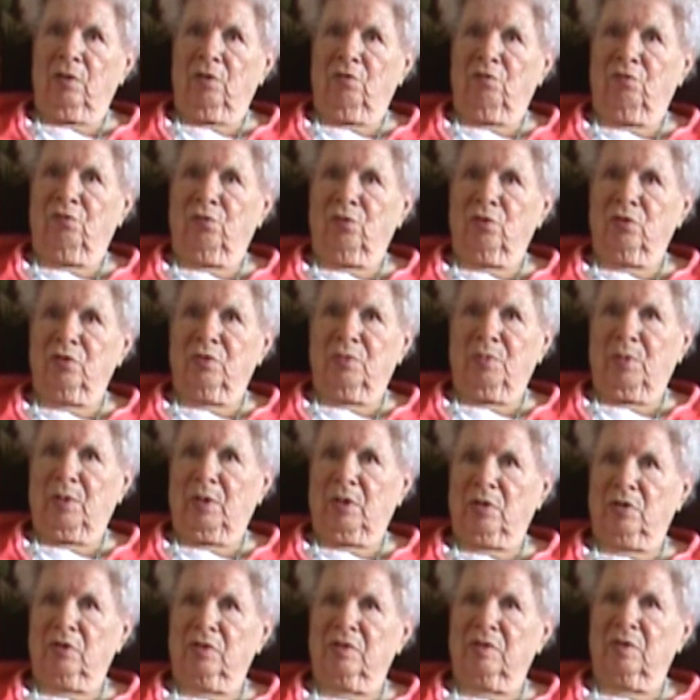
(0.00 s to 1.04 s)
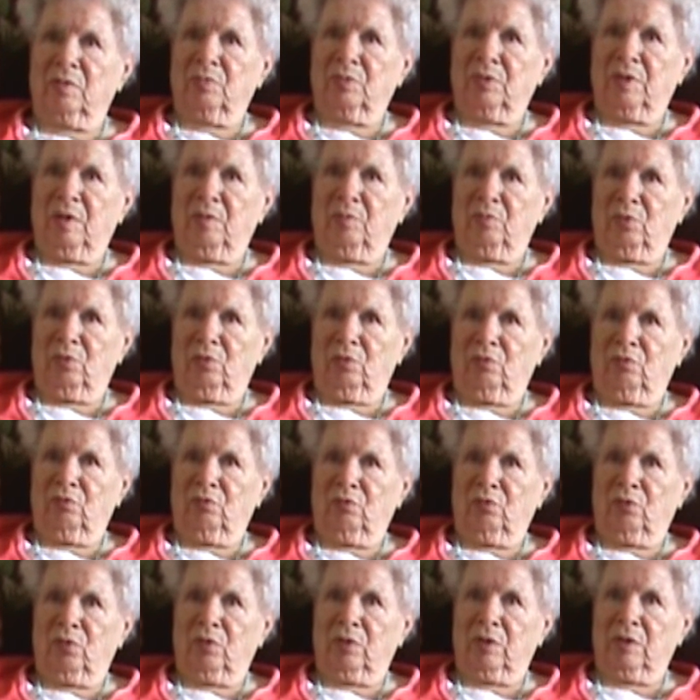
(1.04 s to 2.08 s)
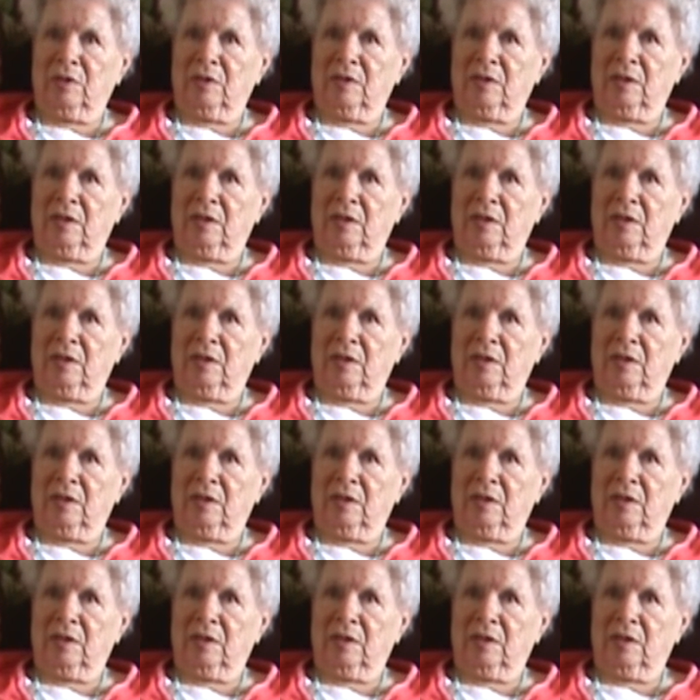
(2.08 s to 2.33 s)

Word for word: The first part of September of